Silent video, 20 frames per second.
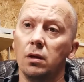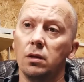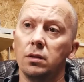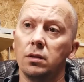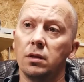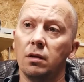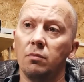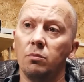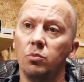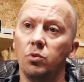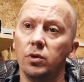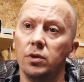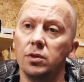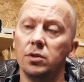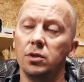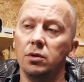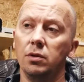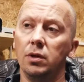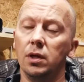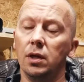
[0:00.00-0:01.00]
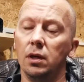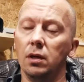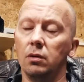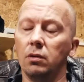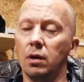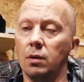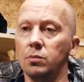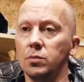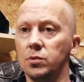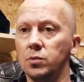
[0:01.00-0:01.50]
7.2
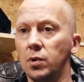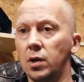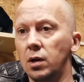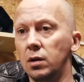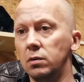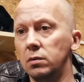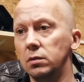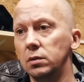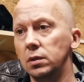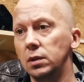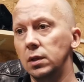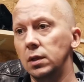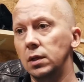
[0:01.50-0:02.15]
kilograms. Well,